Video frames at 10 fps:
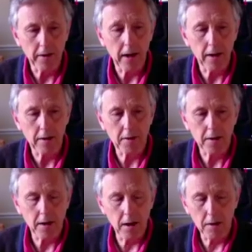I
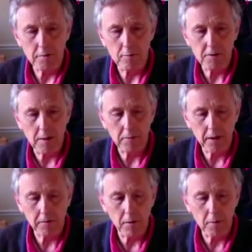did learn
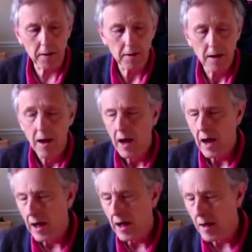something from it.
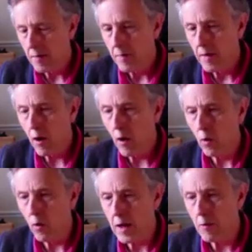
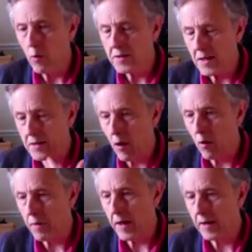It was this whole
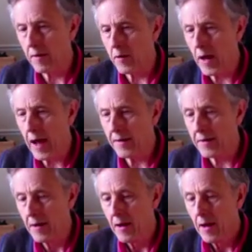thing that you had
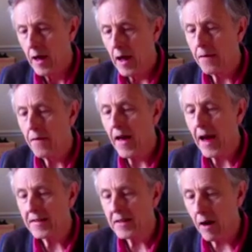at
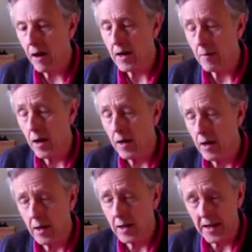that time,
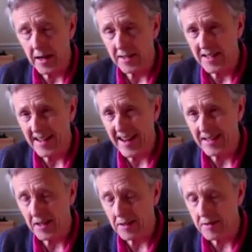early
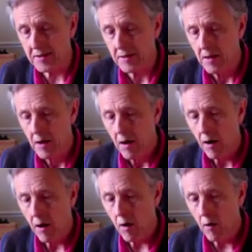1980s,
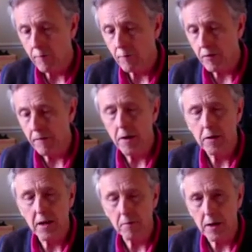of
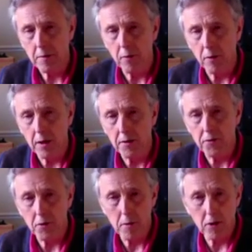provoking people into
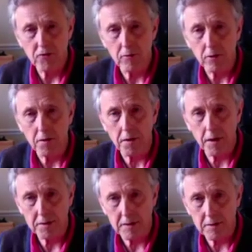emotional
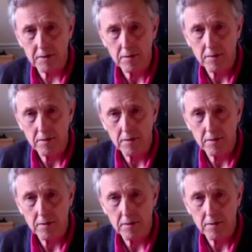catharsis.